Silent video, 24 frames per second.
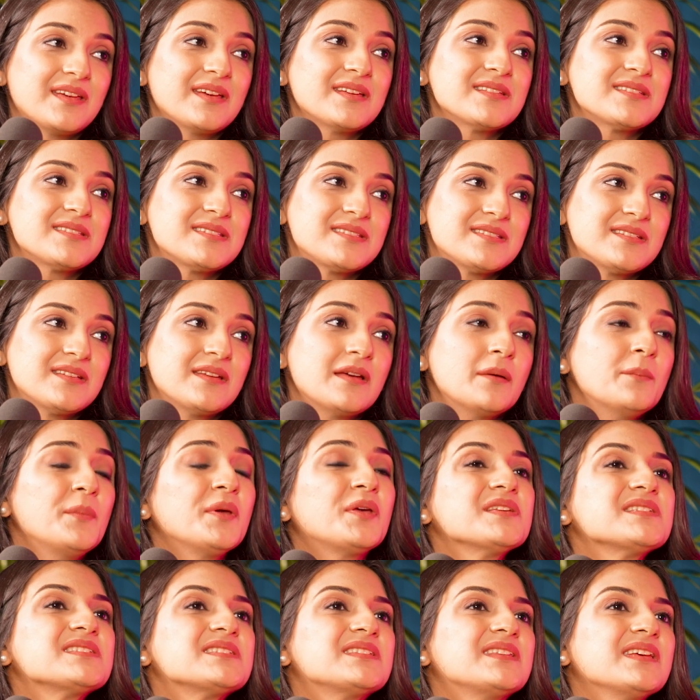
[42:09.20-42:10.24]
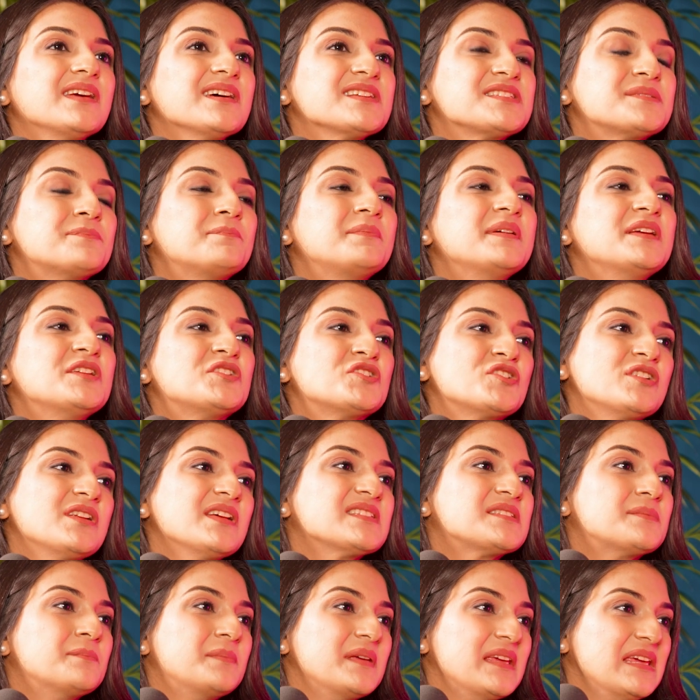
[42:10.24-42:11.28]
Yes. Because they are
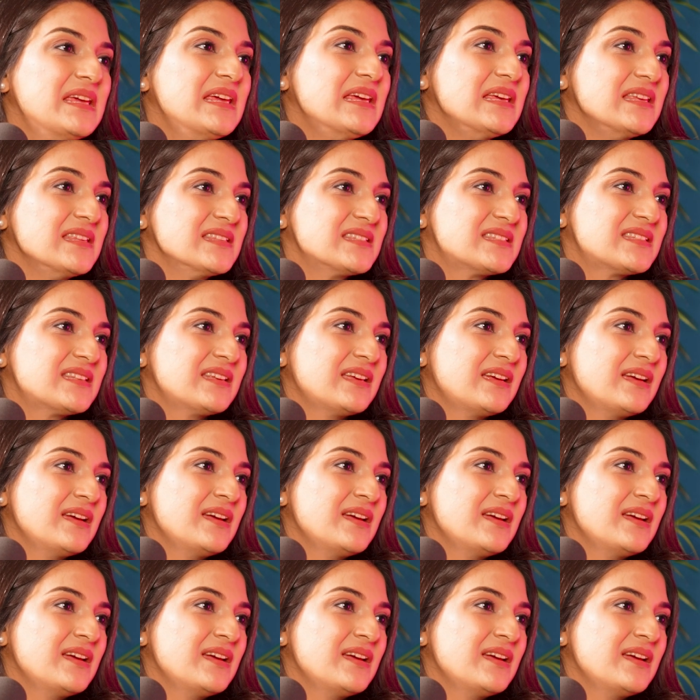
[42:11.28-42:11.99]
speechless beings.